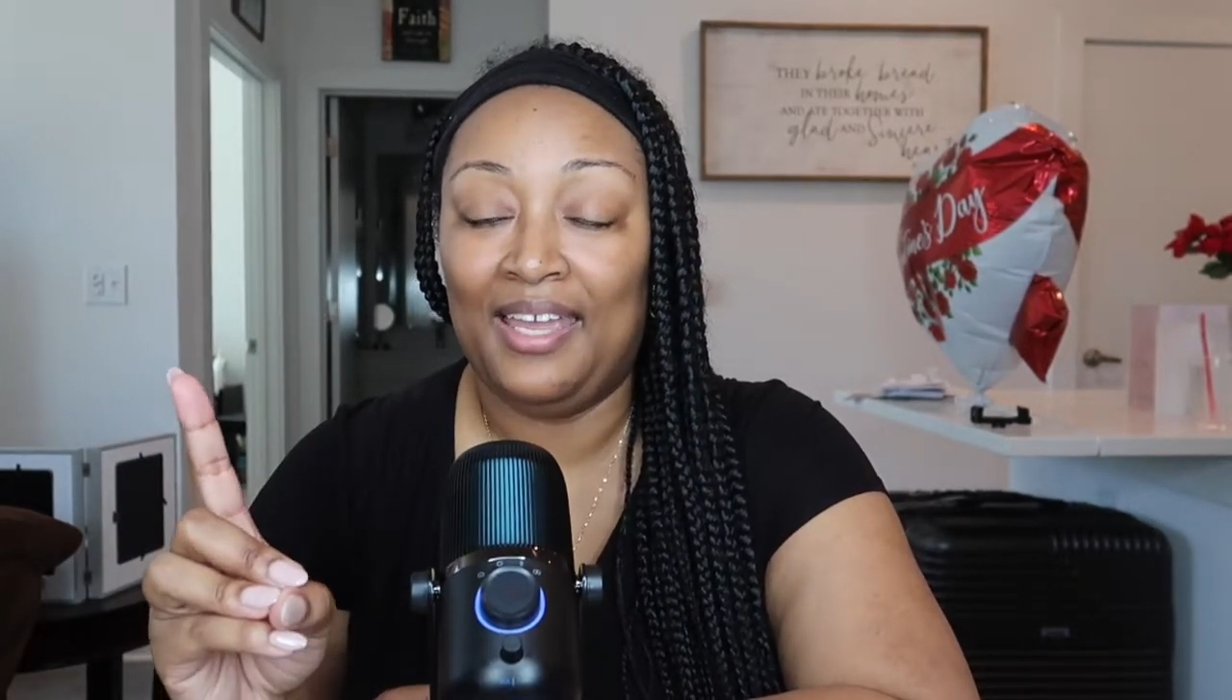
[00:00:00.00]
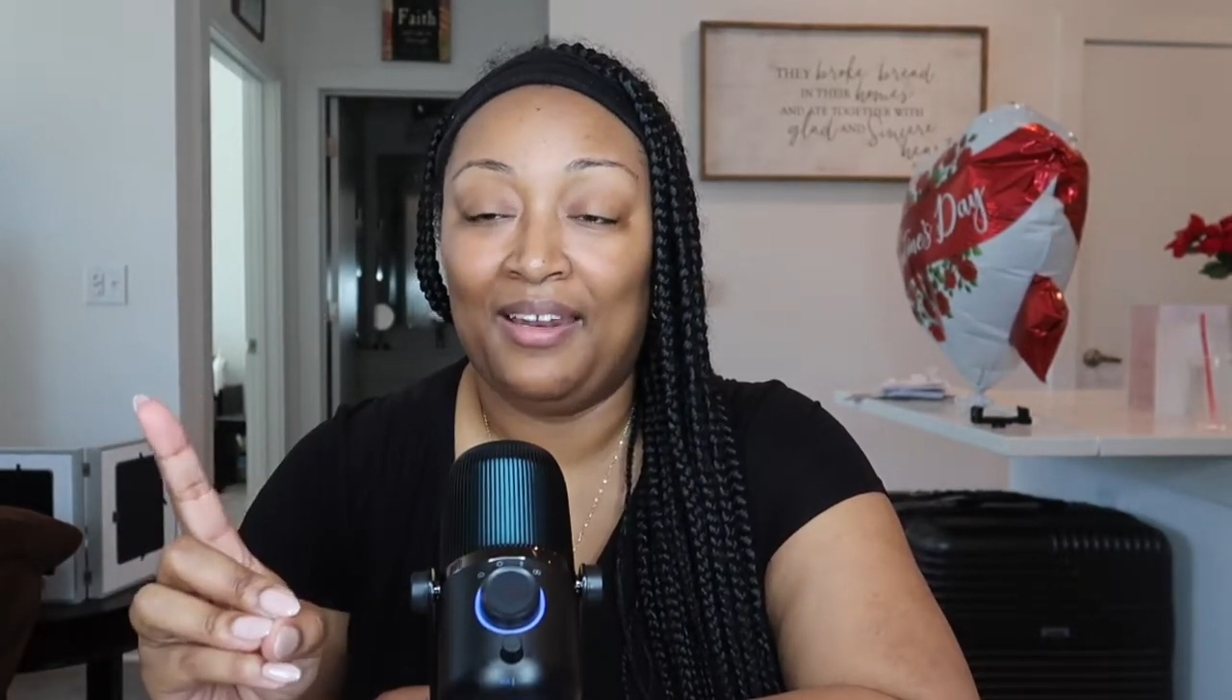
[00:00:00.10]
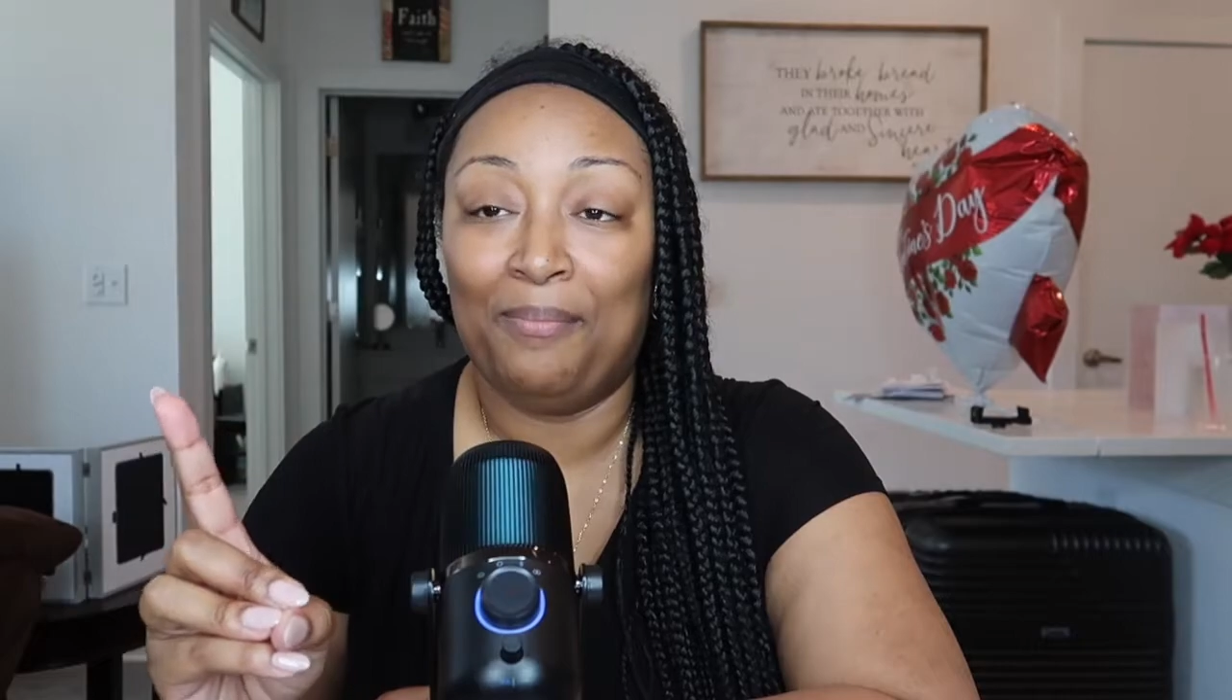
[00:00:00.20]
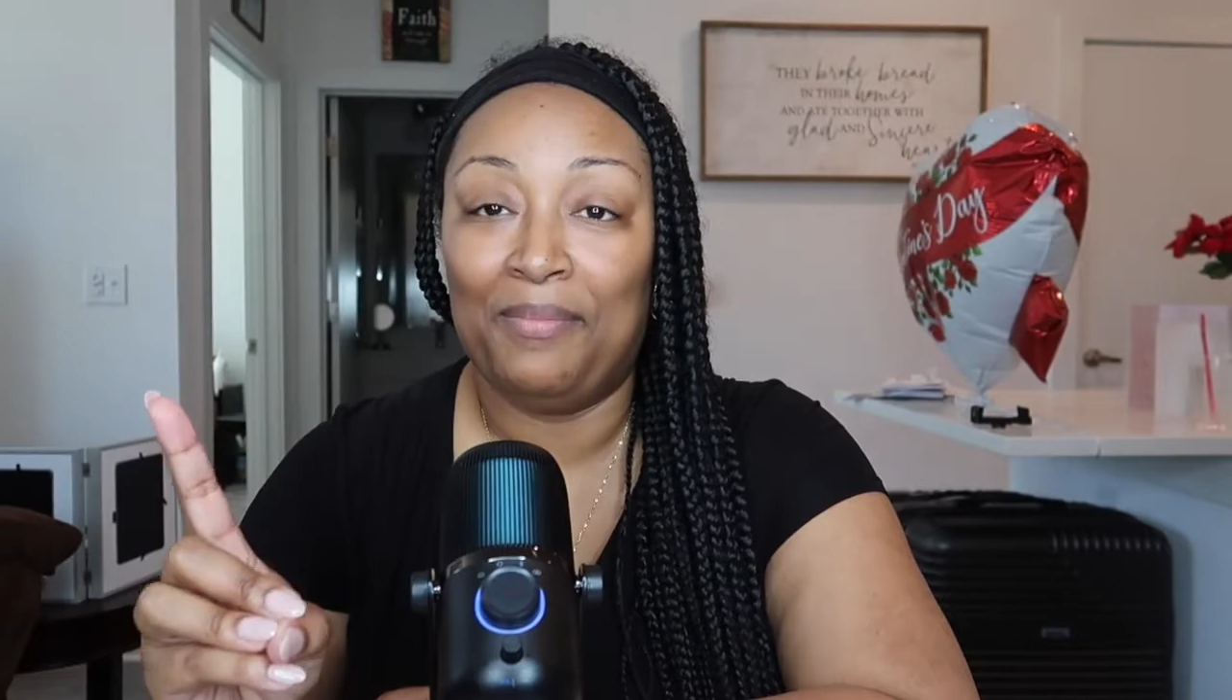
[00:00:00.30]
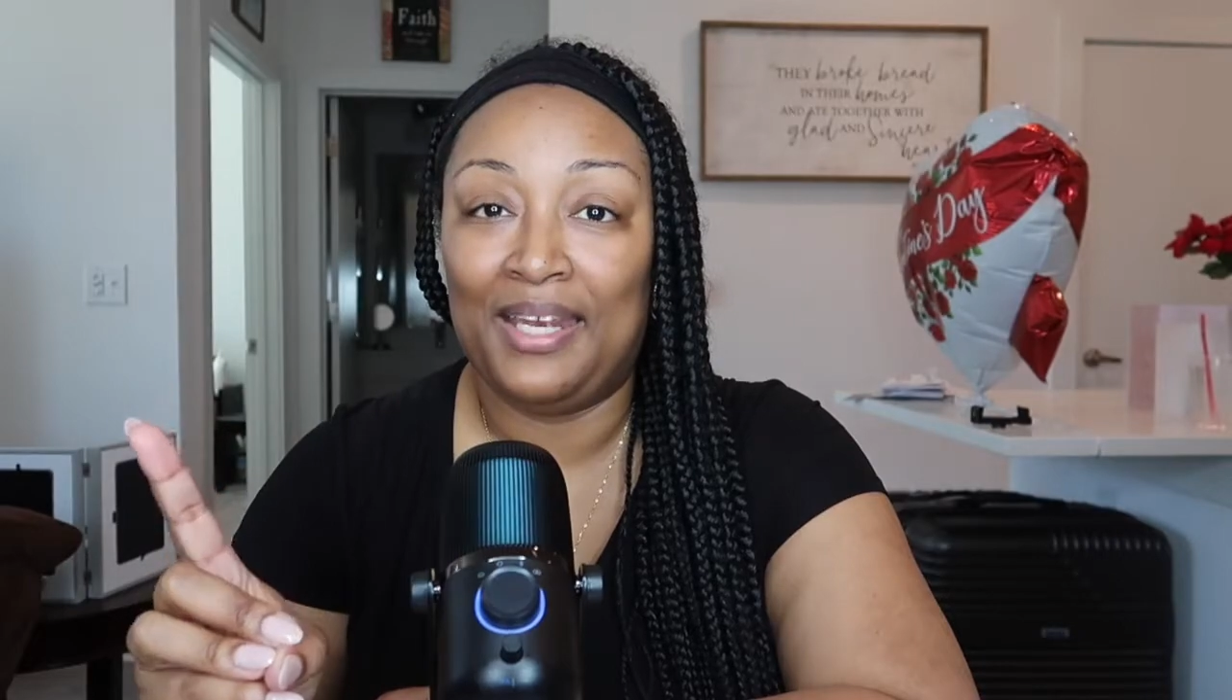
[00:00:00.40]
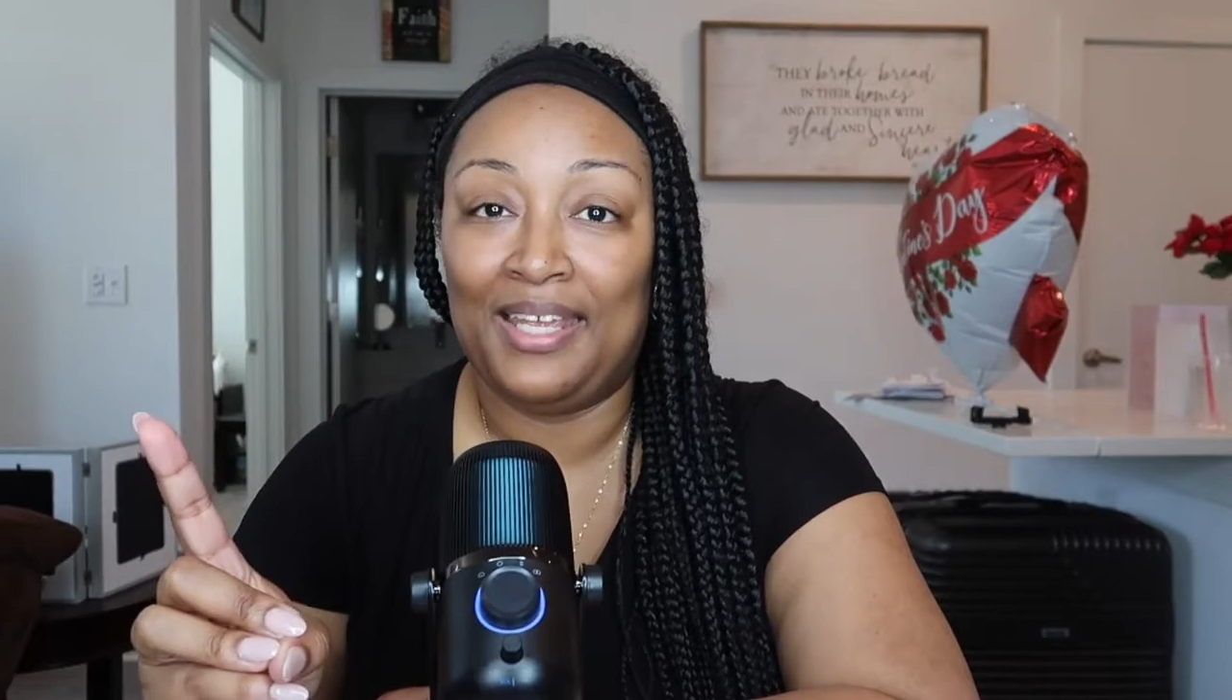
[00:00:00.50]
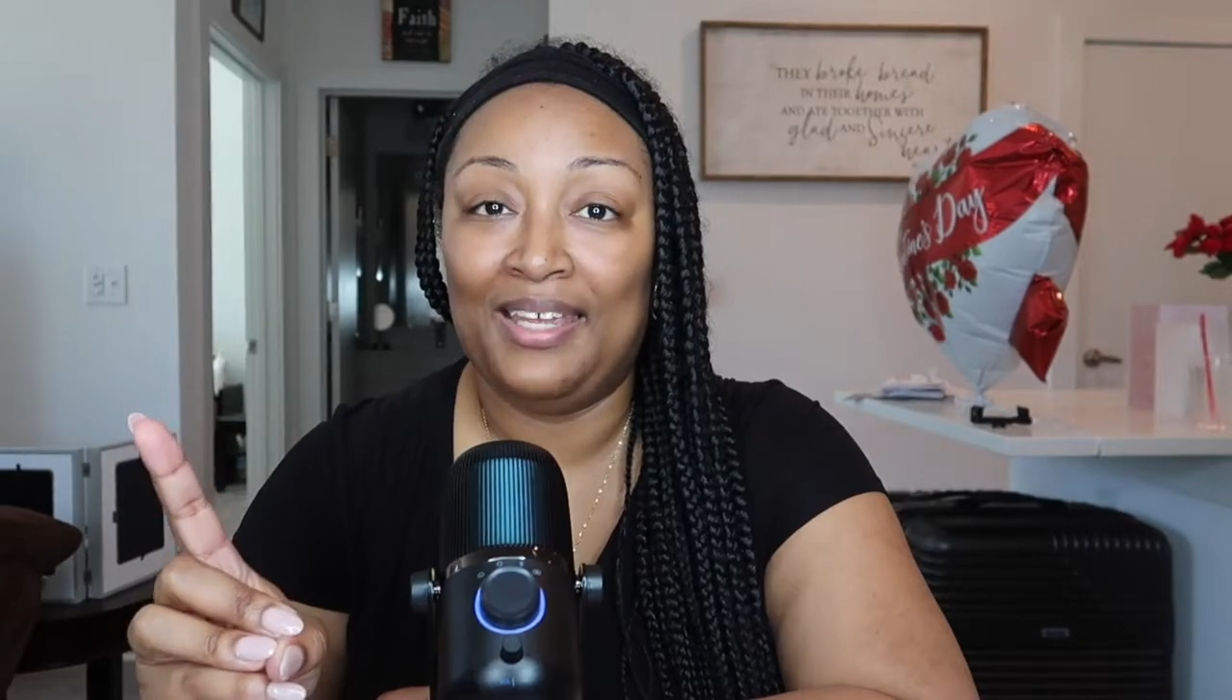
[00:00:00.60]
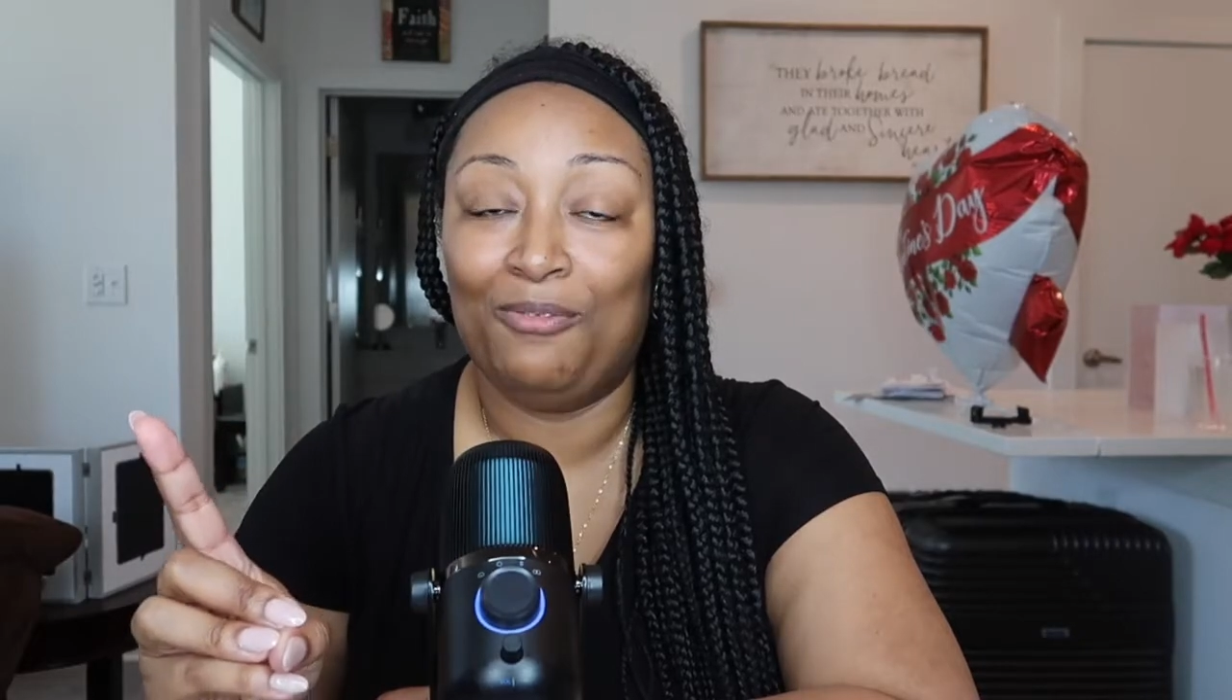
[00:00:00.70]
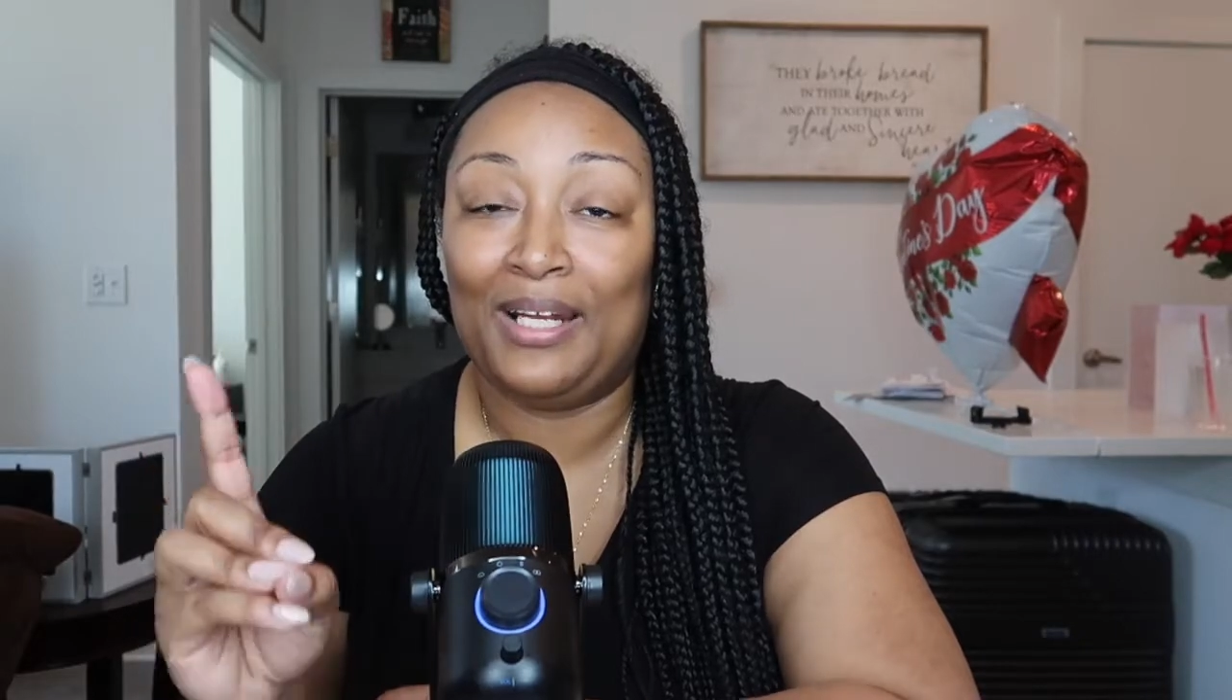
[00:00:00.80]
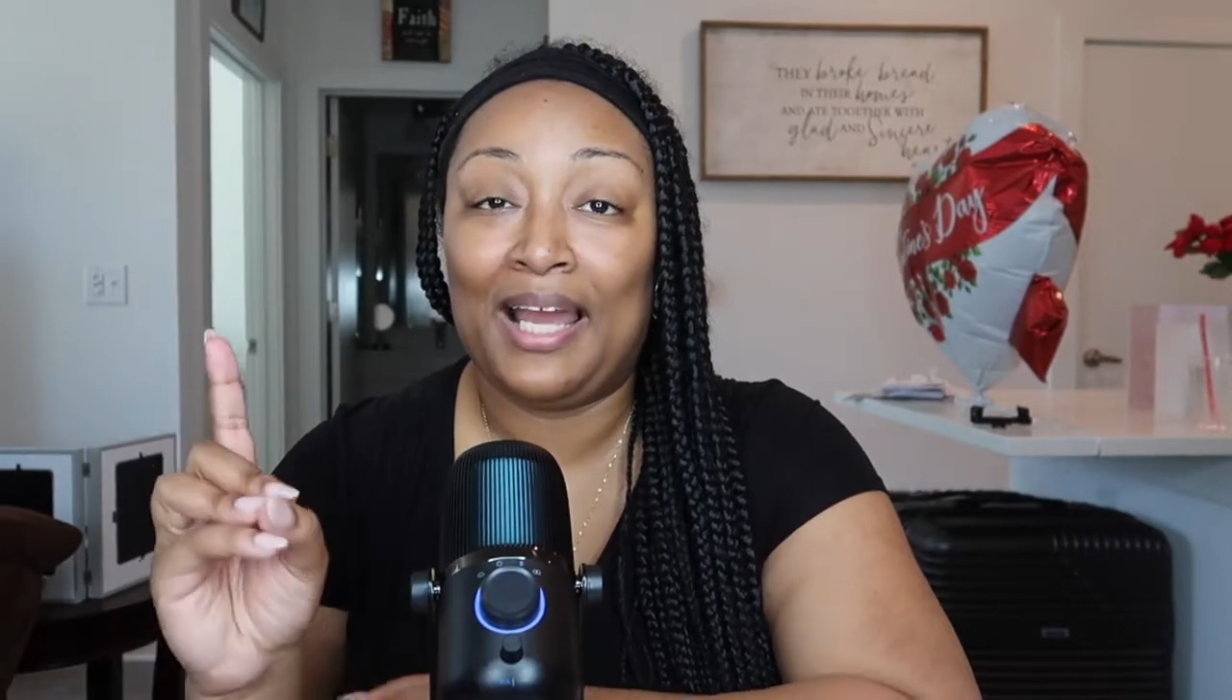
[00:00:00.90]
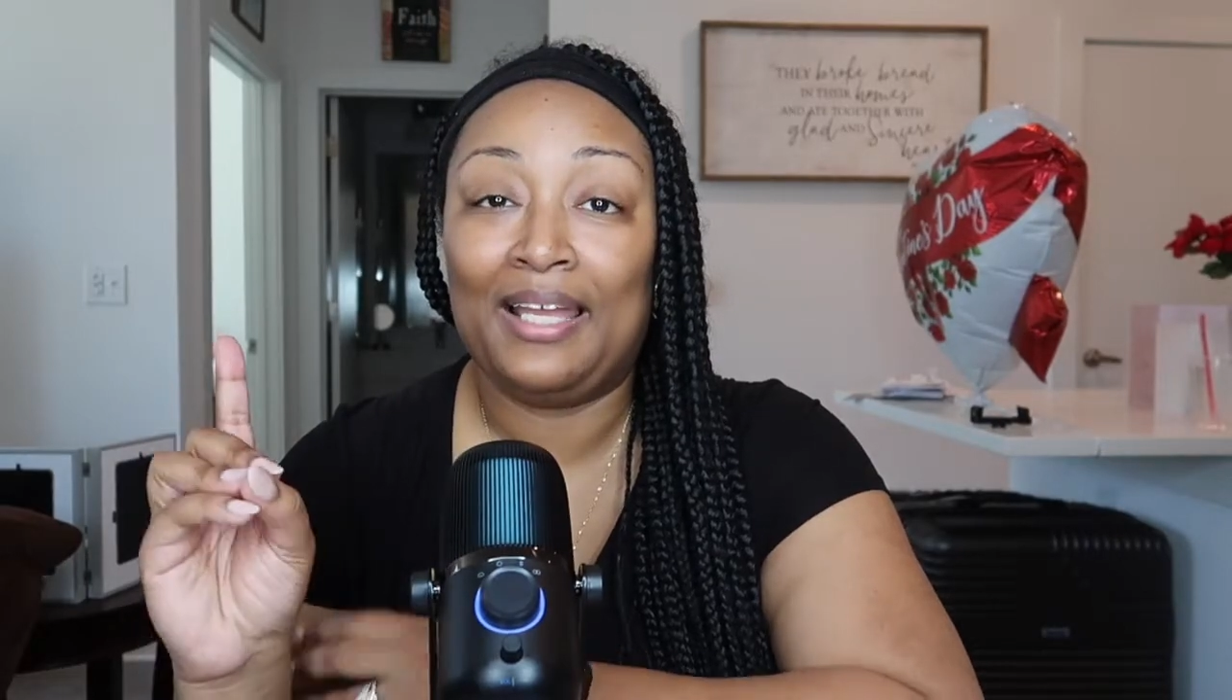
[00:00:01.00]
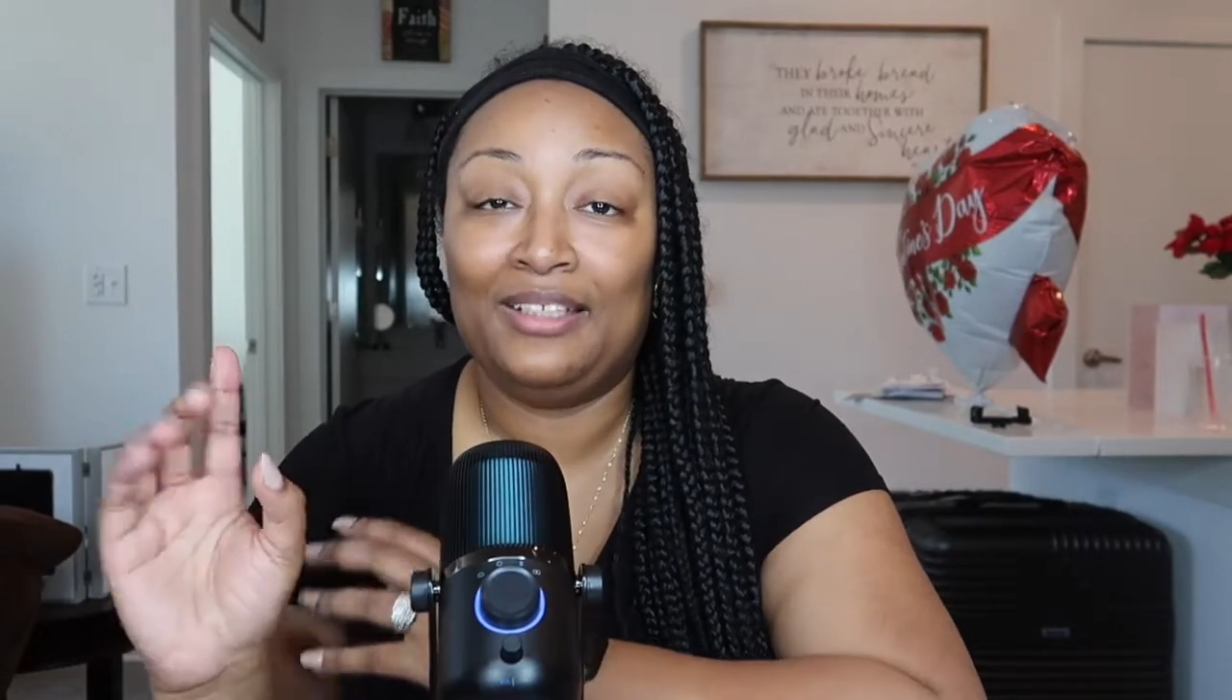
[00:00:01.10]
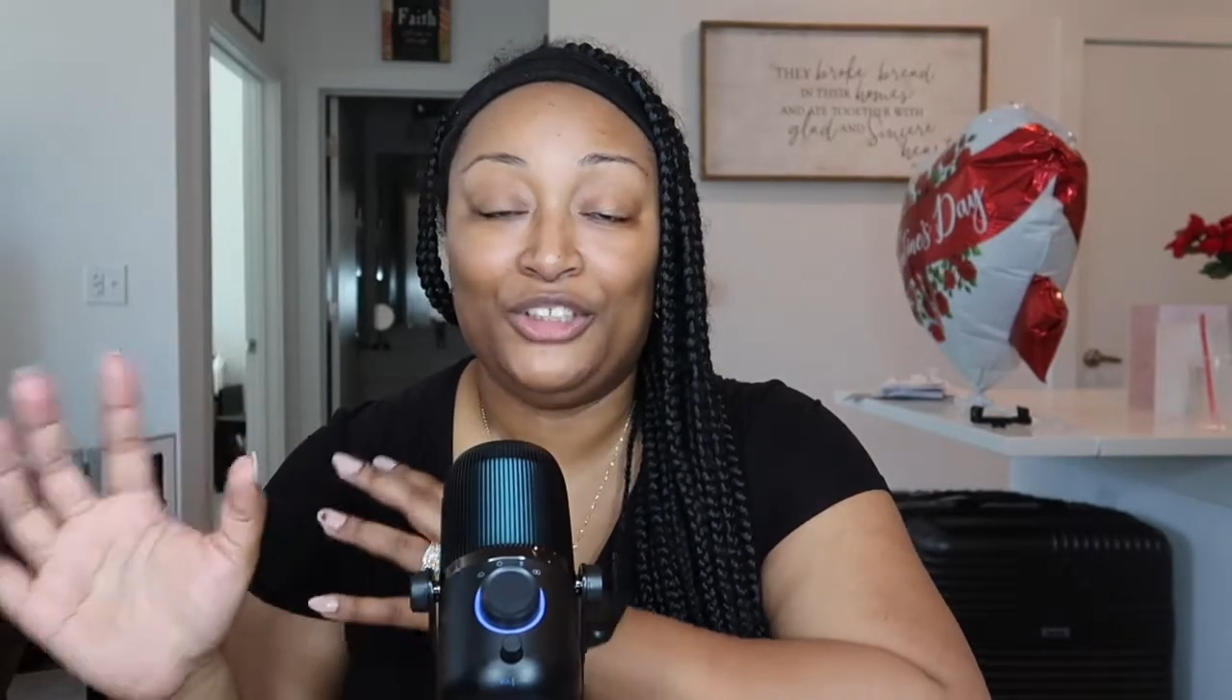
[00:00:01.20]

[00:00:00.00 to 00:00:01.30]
in a minute when I